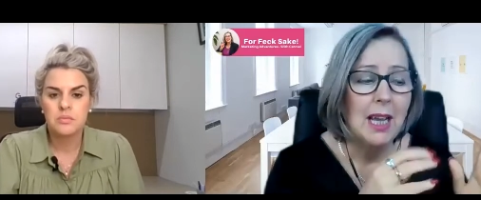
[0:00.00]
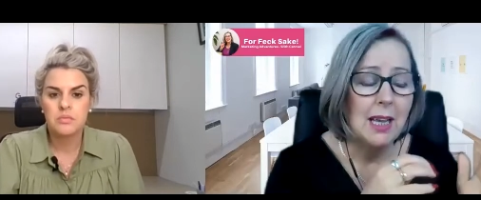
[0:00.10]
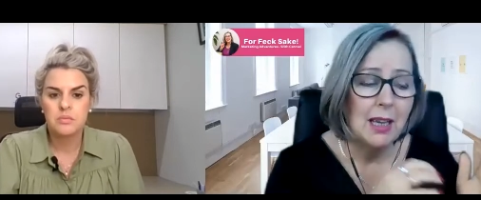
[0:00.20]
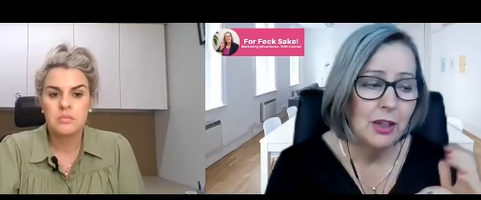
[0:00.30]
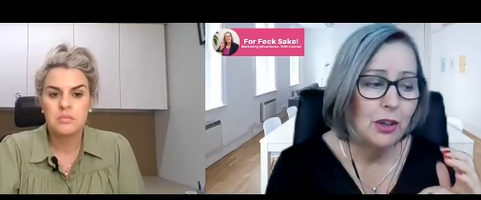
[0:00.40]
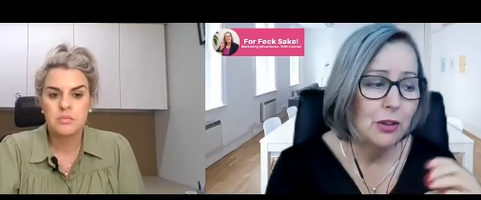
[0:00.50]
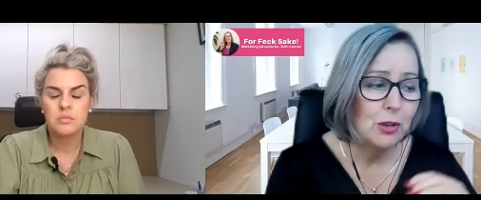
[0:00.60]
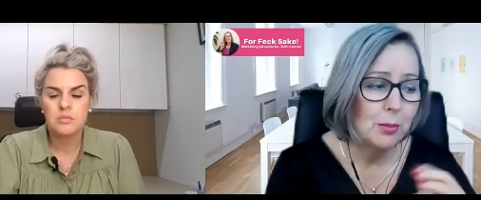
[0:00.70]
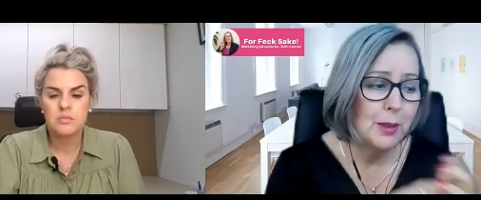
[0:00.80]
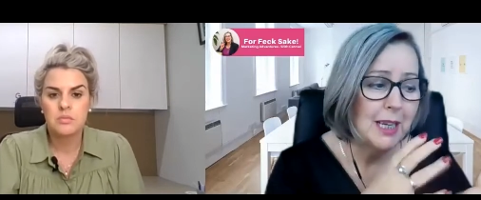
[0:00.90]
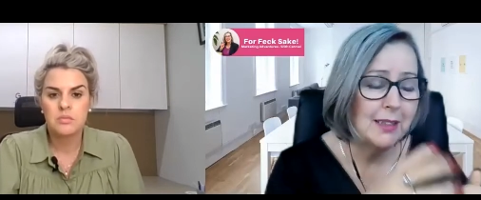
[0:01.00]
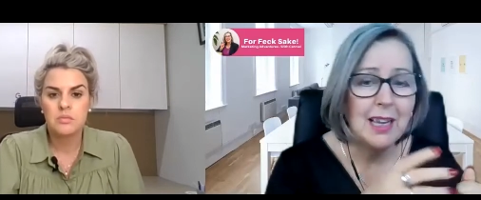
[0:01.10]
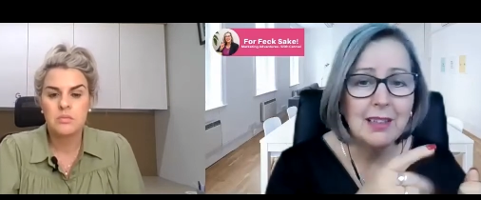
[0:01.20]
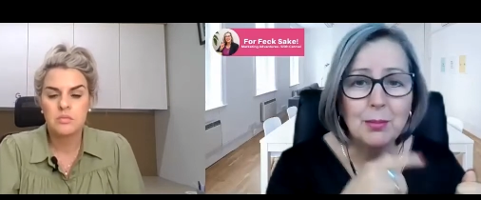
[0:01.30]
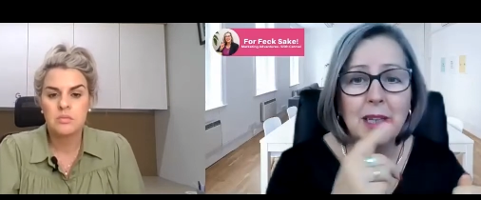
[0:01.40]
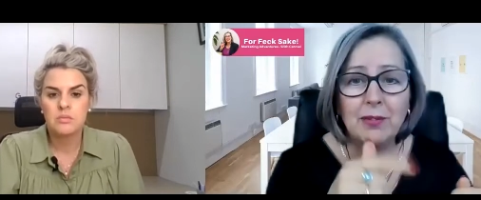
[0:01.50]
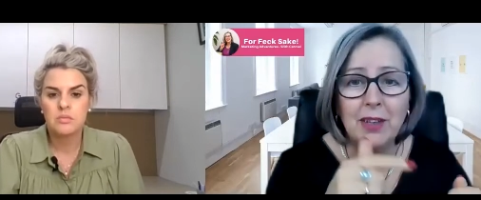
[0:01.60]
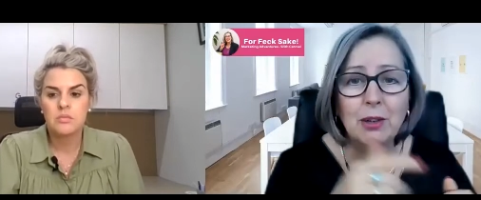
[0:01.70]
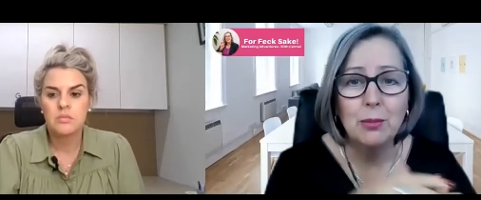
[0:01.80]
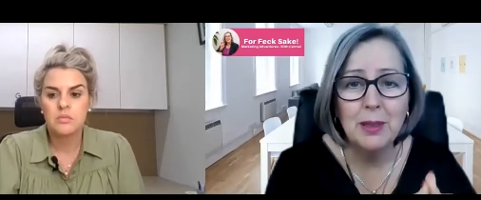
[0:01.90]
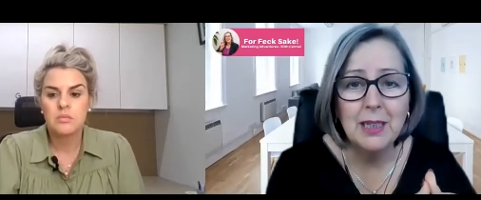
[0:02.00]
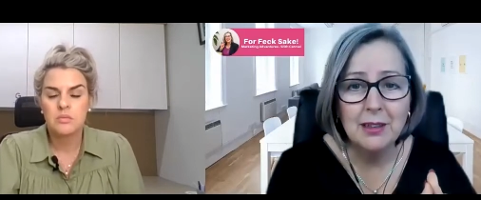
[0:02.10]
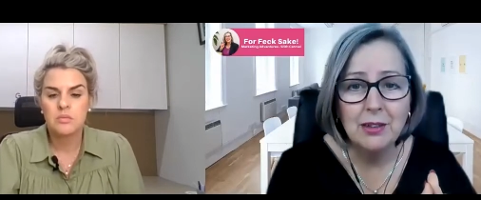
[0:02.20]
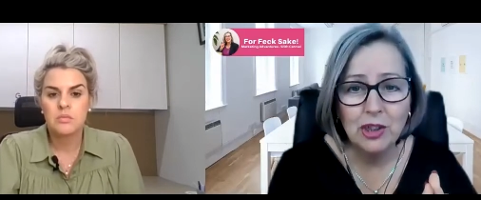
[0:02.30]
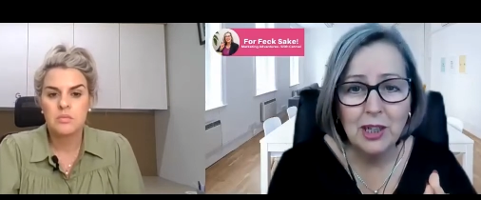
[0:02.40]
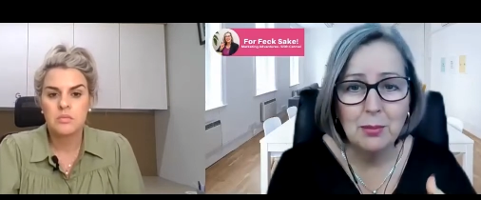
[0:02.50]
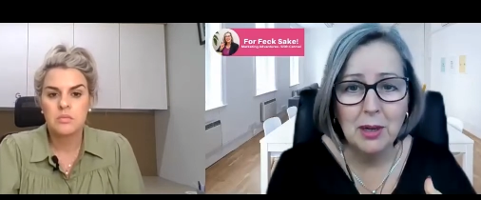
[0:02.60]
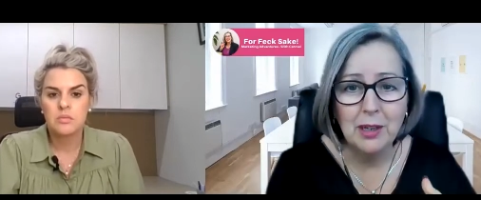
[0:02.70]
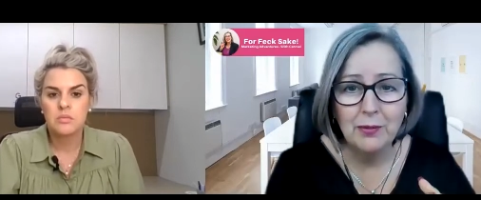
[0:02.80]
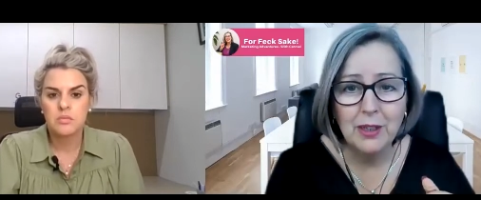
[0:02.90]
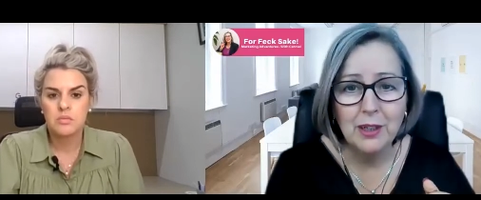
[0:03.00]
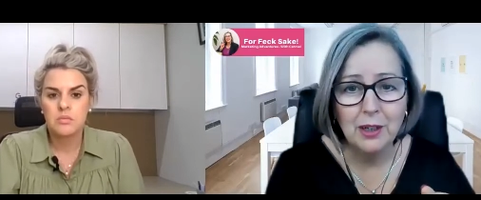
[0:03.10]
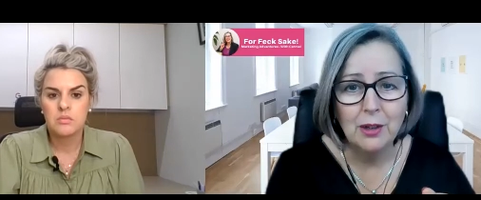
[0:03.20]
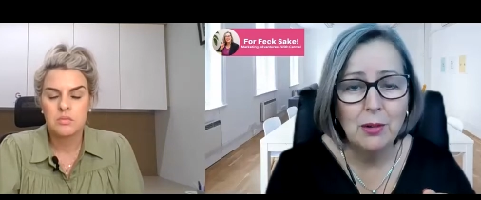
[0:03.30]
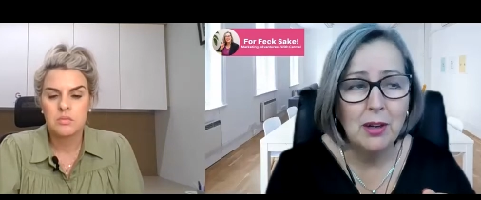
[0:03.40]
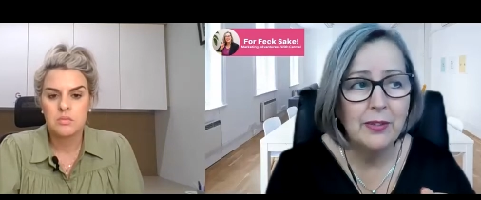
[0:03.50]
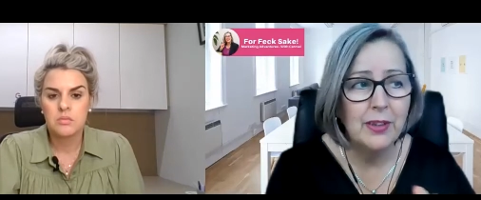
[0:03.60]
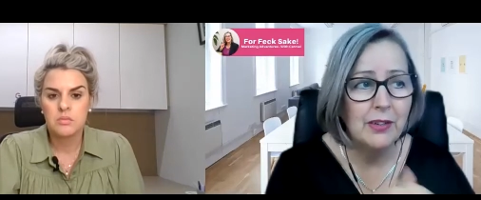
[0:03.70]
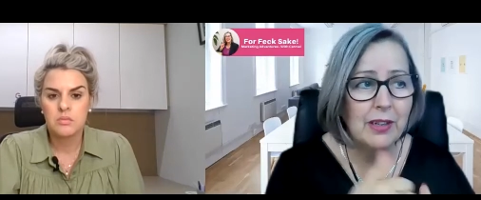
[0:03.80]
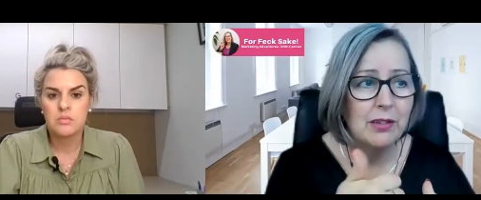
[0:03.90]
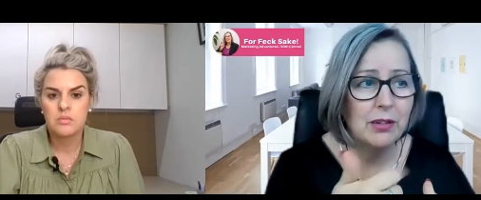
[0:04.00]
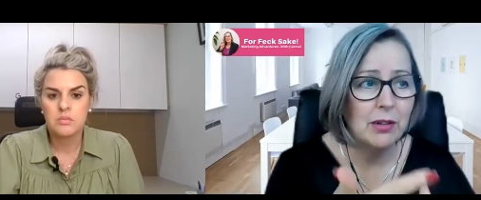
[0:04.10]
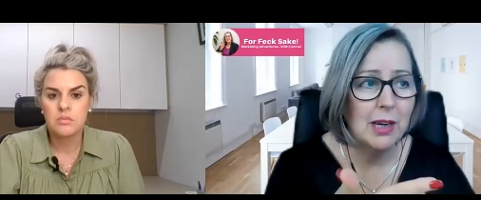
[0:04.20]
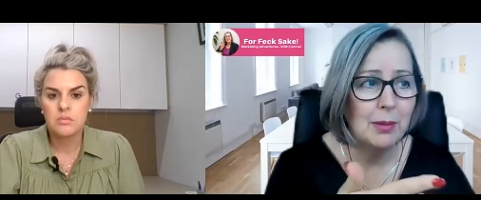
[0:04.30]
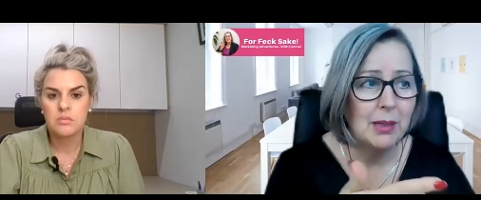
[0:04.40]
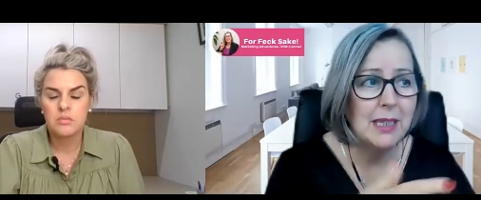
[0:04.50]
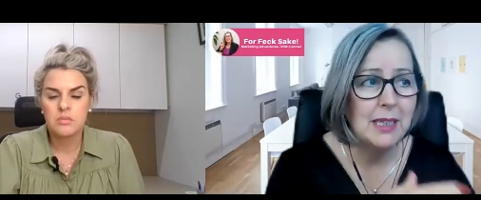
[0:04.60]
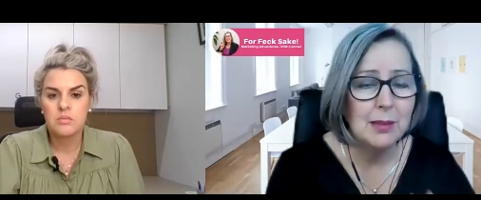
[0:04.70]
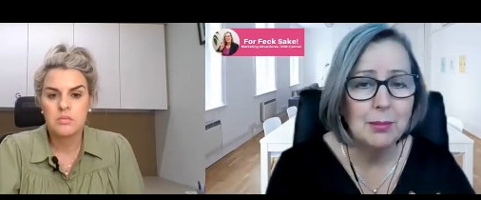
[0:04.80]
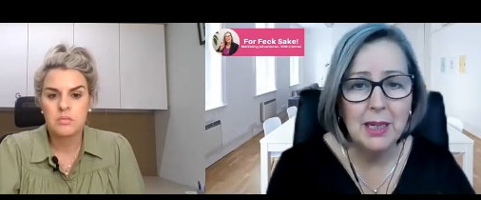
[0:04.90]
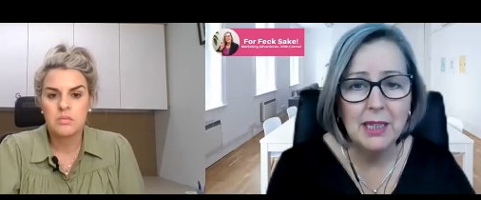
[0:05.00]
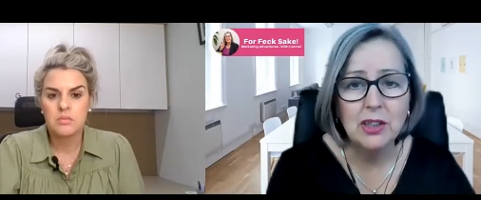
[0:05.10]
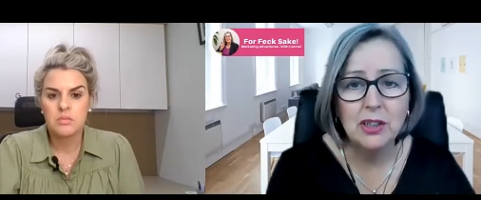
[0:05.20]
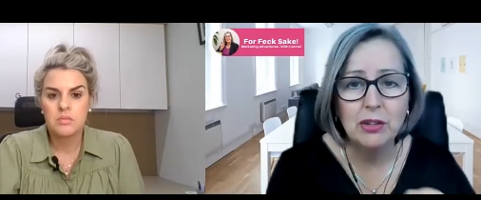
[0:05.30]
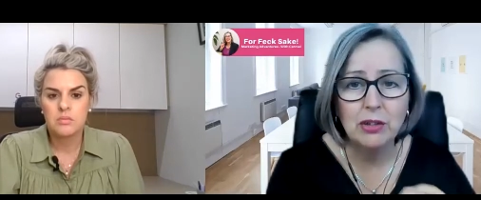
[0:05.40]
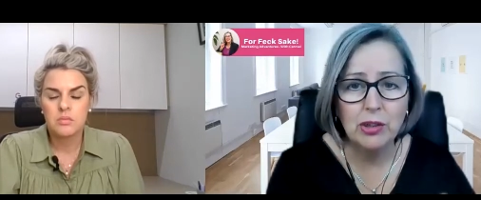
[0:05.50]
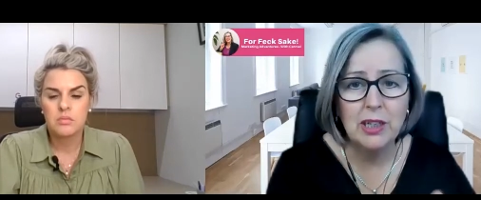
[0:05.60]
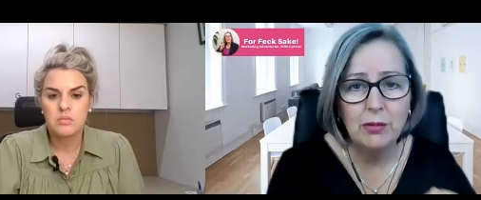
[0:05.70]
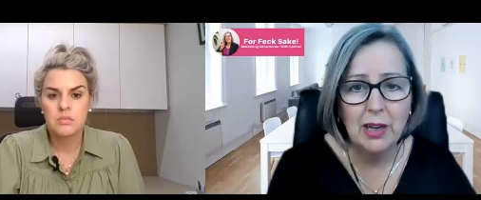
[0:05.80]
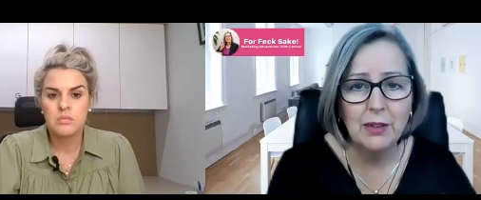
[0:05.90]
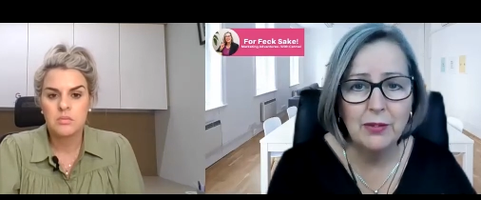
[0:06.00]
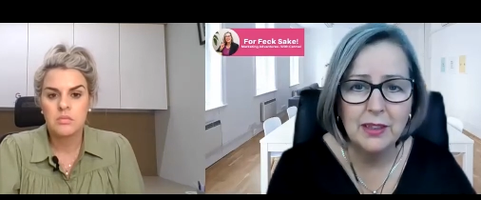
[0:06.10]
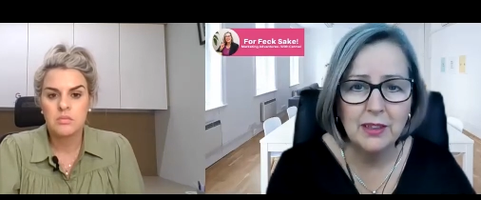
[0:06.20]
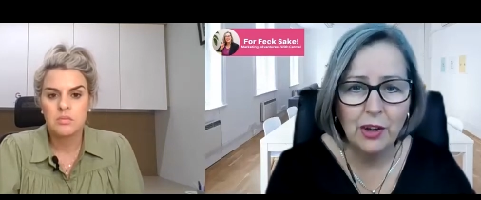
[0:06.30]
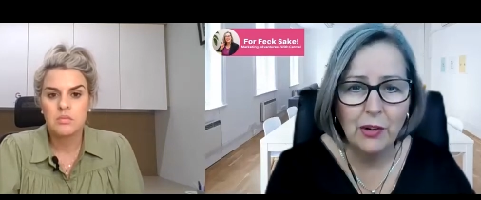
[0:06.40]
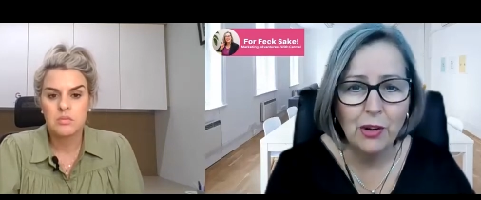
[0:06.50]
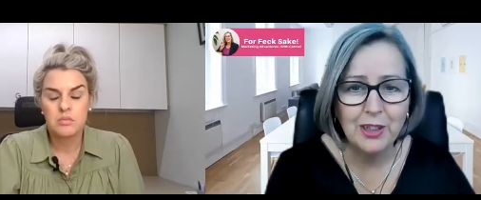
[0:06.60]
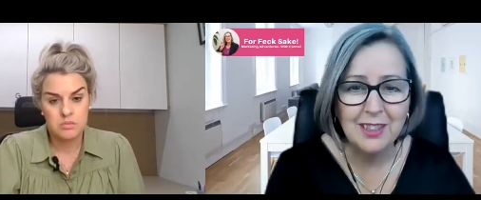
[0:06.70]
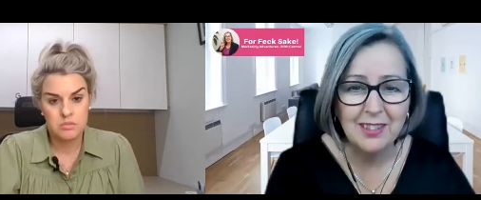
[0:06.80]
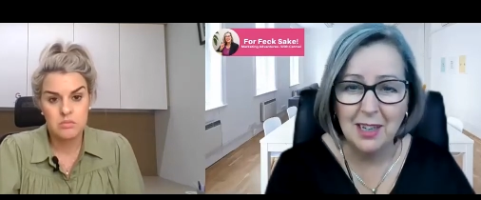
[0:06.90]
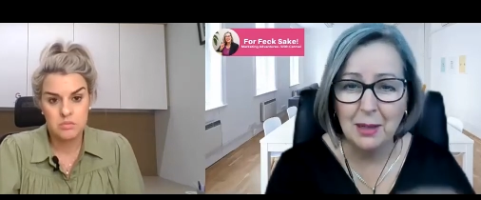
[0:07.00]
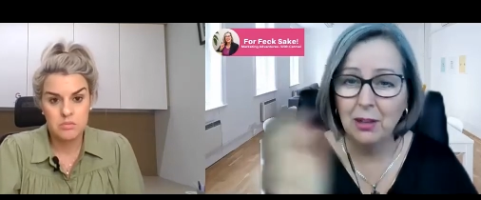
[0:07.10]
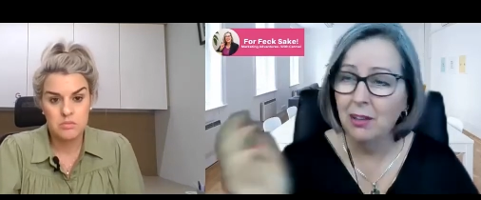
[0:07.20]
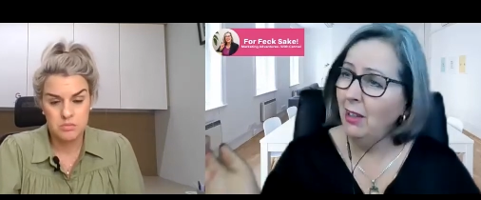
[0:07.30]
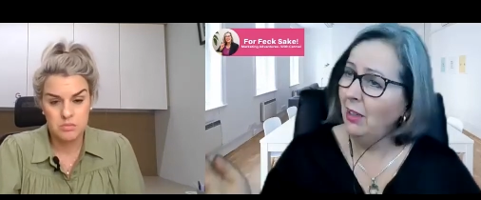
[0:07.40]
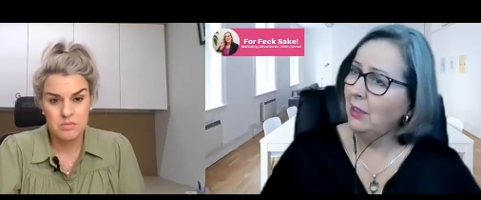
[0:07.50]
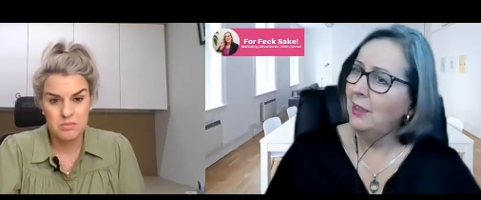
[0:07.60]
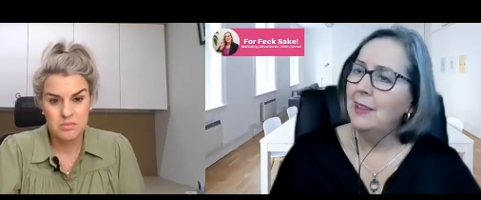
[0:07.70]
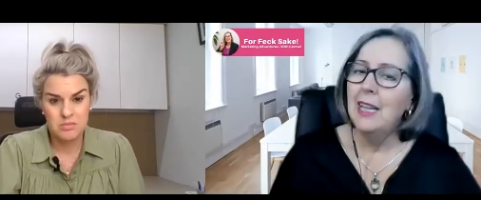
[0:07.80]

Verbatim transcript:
Speaker 1: uh, another company has asked me if they could please share my video on their Instagram and LinkedIn page because it's really relevant to their audience. And I go, huh?